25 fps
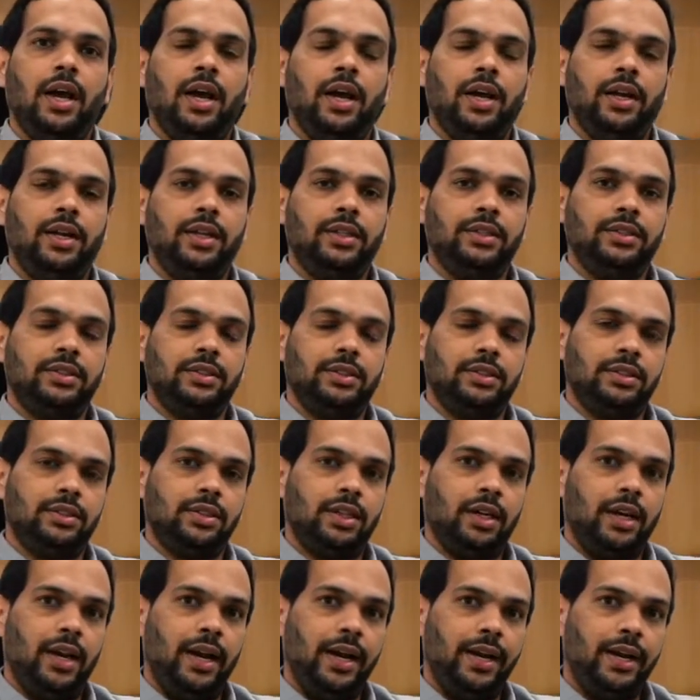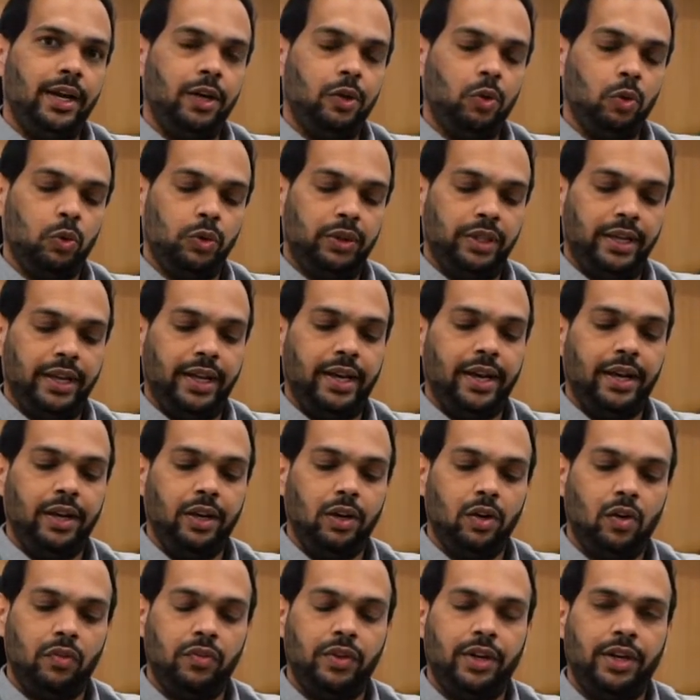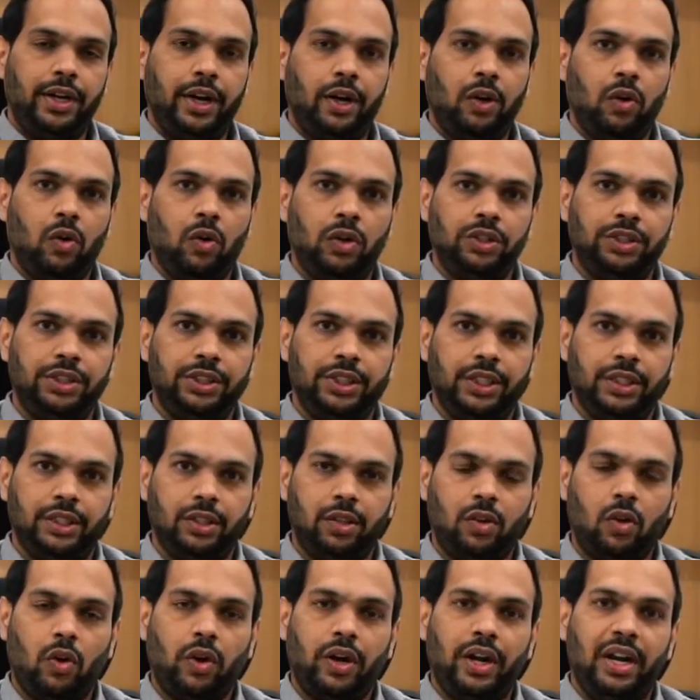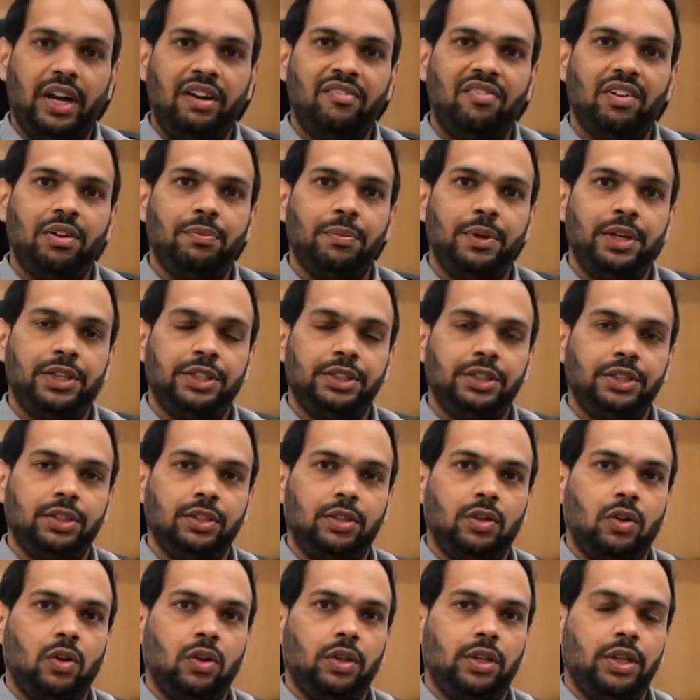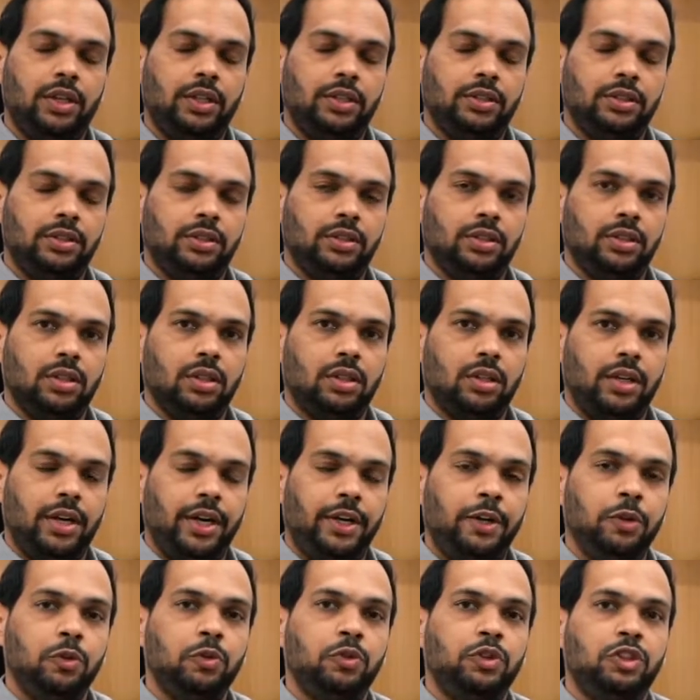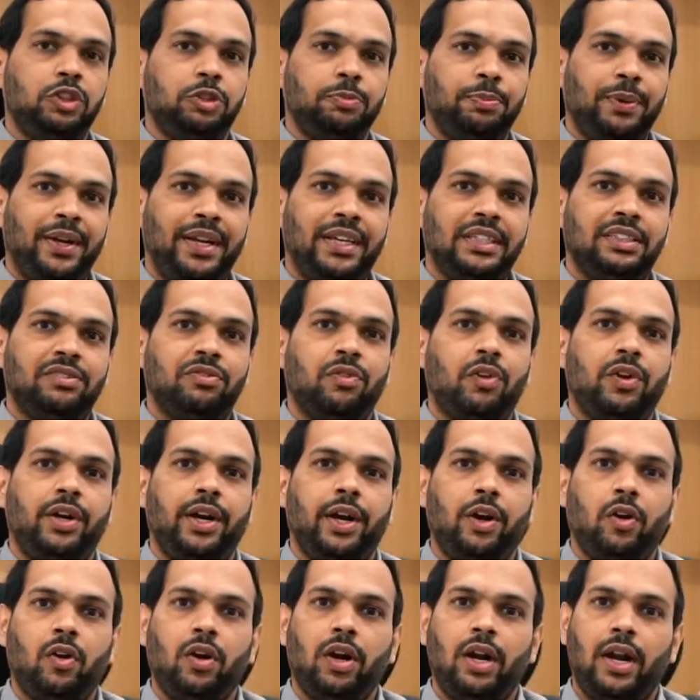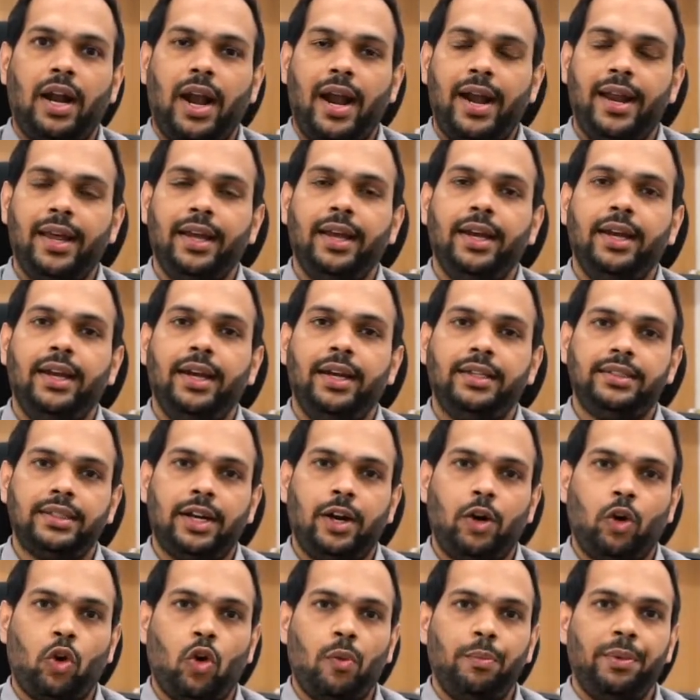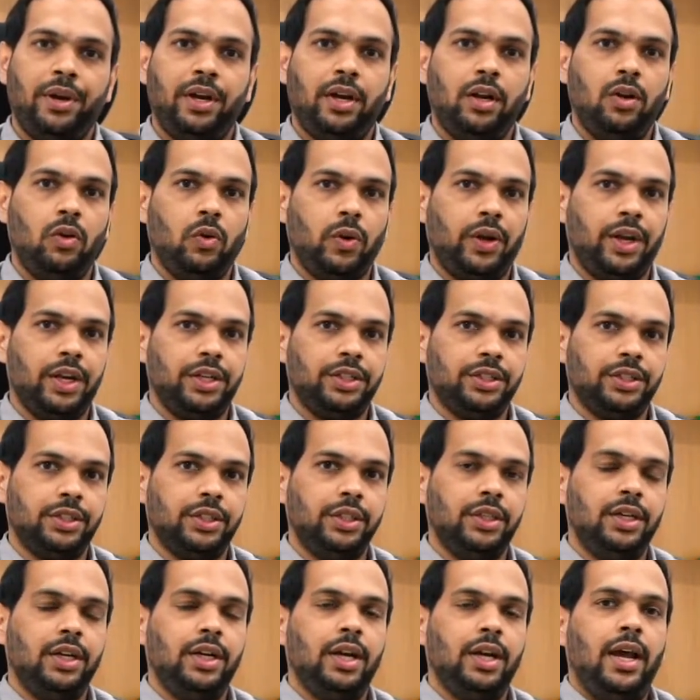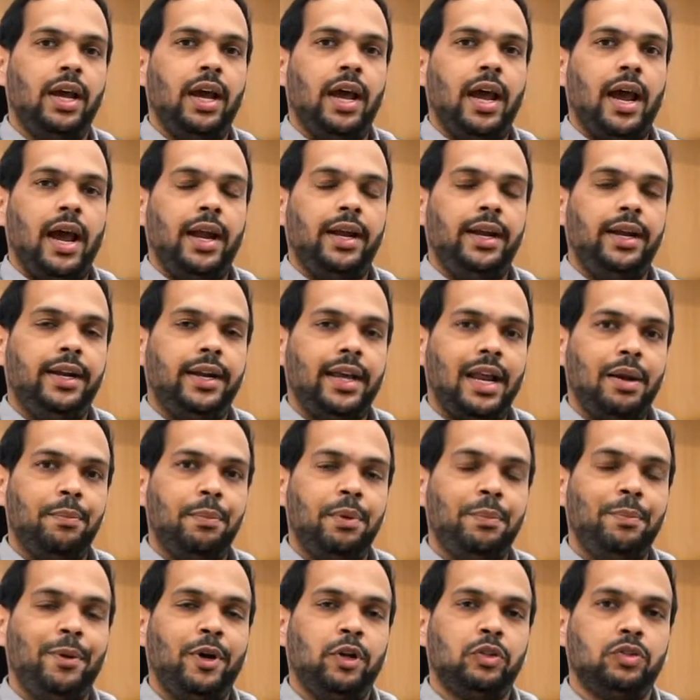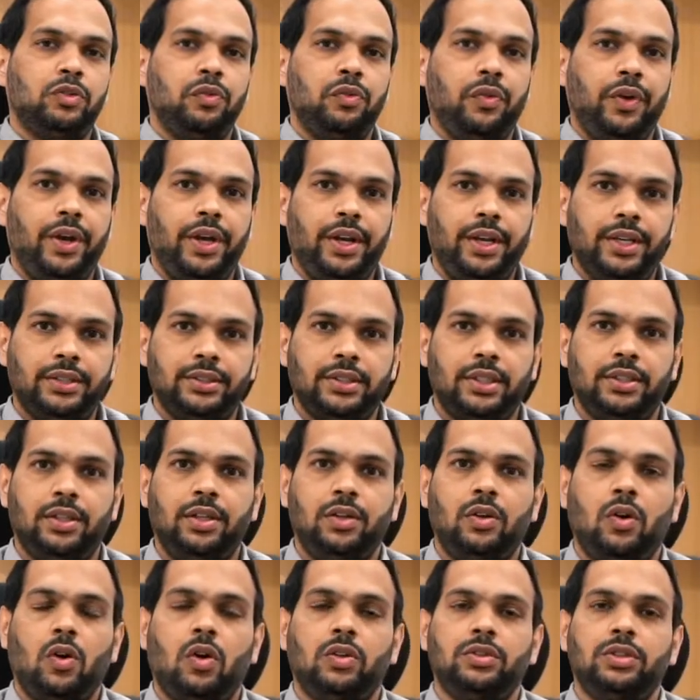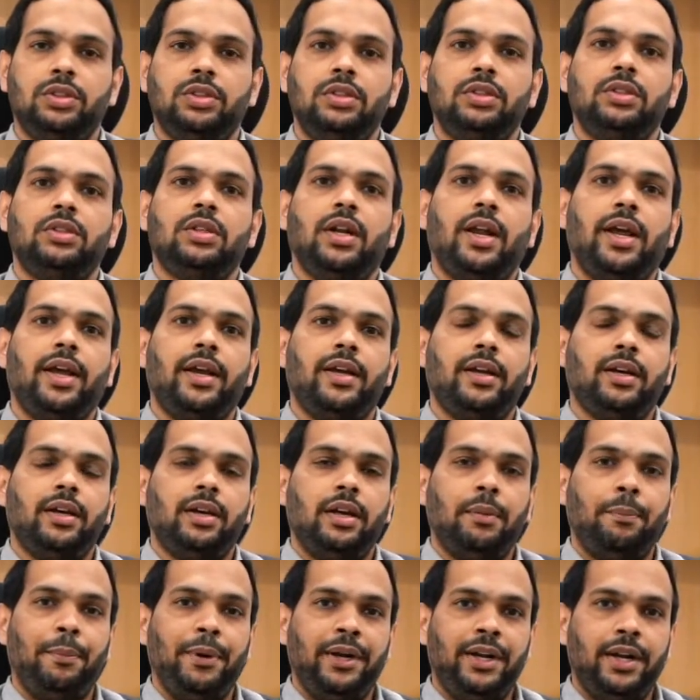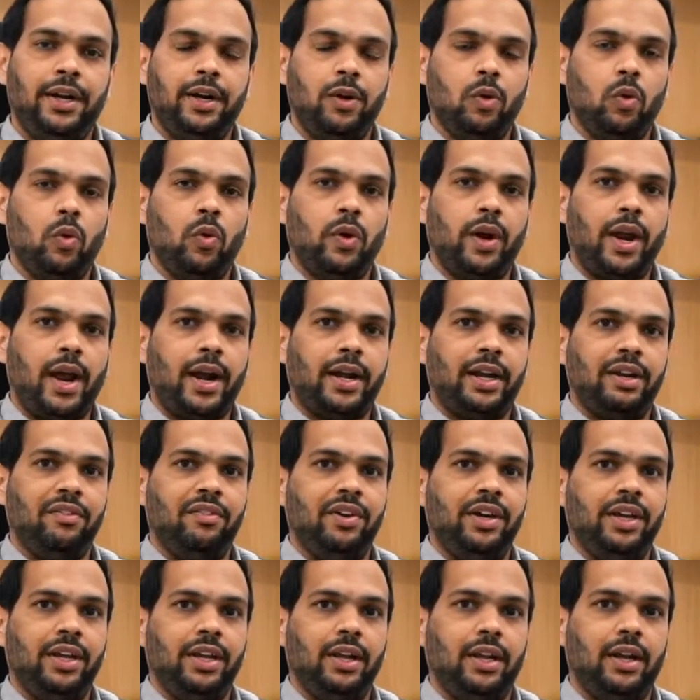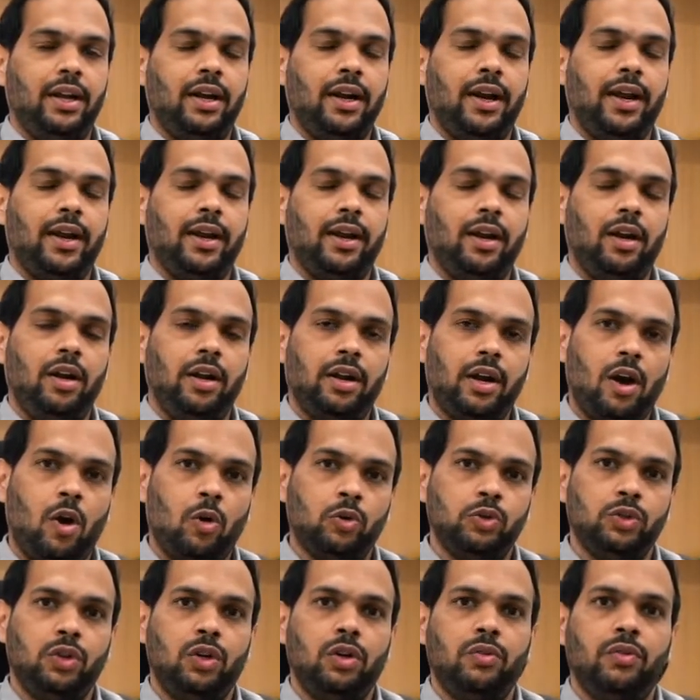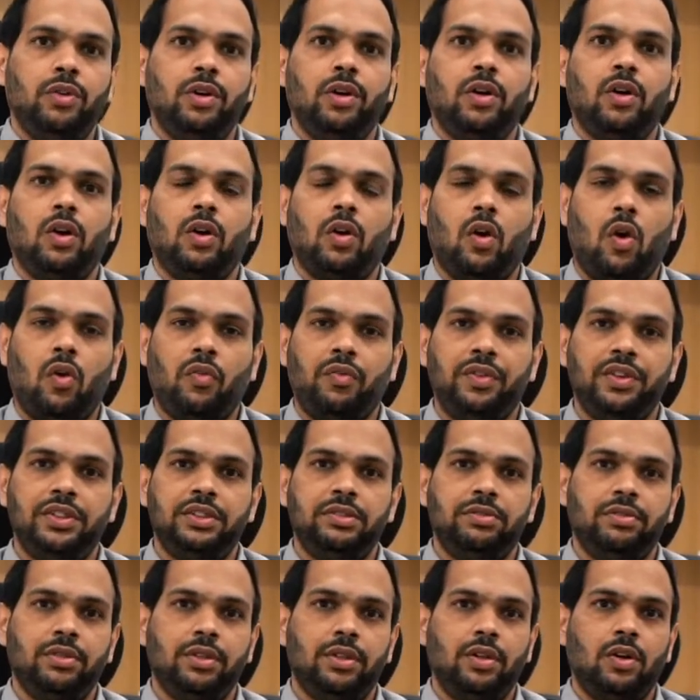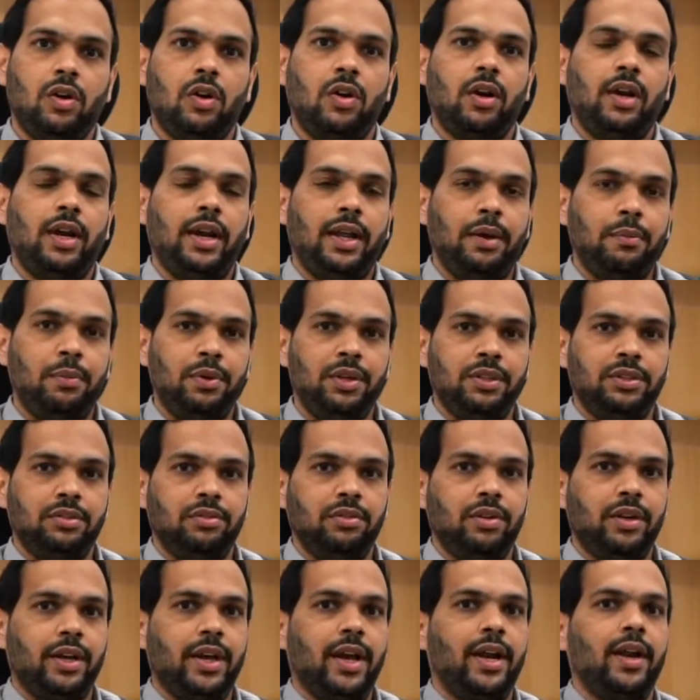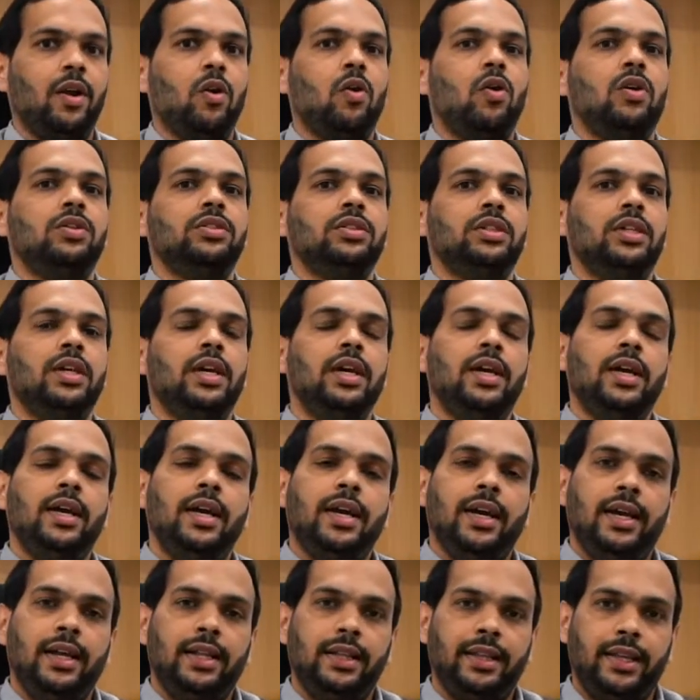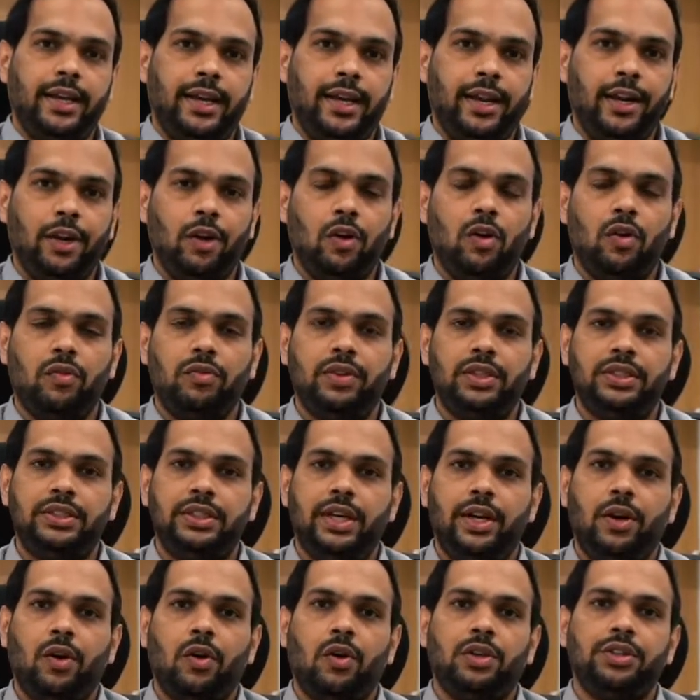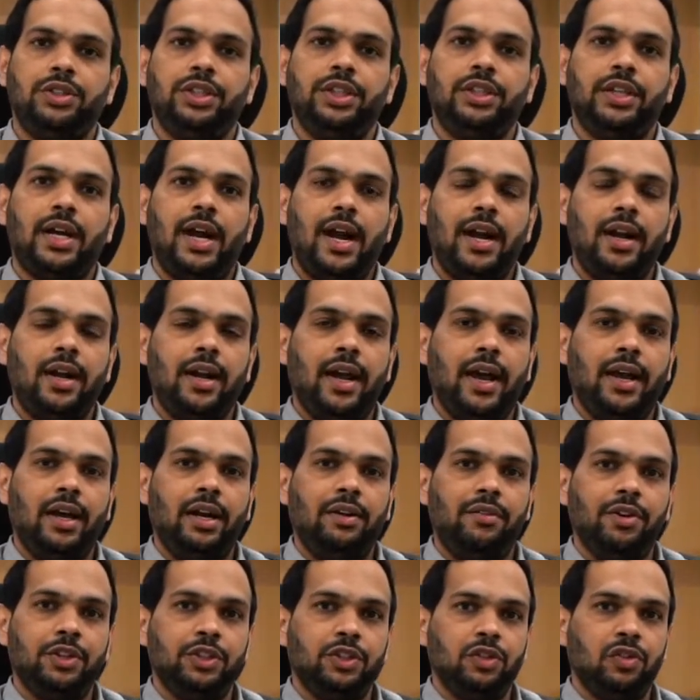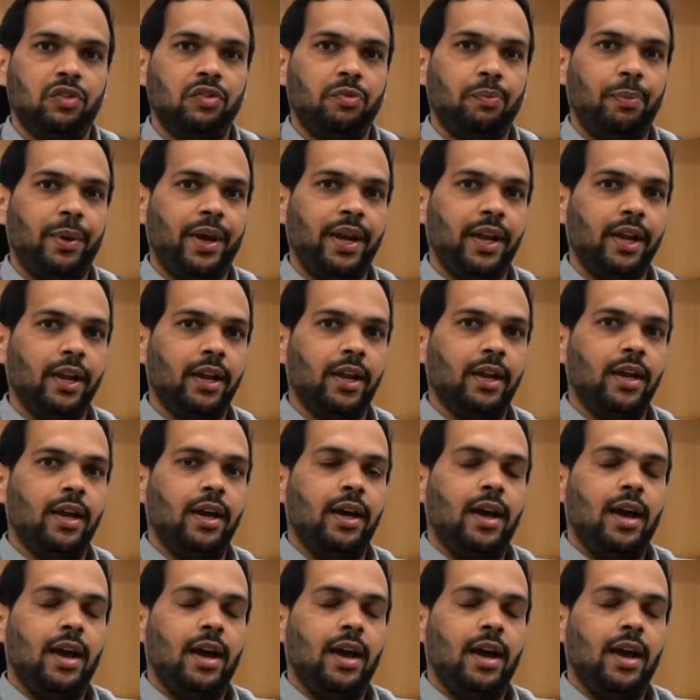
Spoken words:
It is related to thickening of the tendon sheath or inflammation, or there is reduced space for tendon gliding in its anatomical location, and it can be because of various other causes like repeated overactivity, like regular household work or office work or laborious work can cause in thickening of this tendon sheath and aggravation of pain.